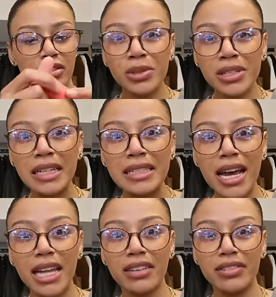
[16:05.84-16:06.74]
what was I
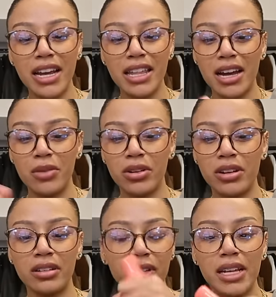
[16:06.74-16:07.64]
saying the other day that I want
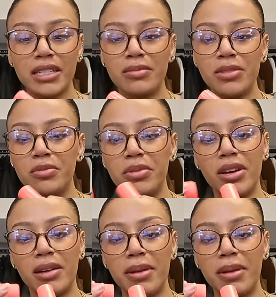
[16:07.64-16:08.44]
to get some new beauty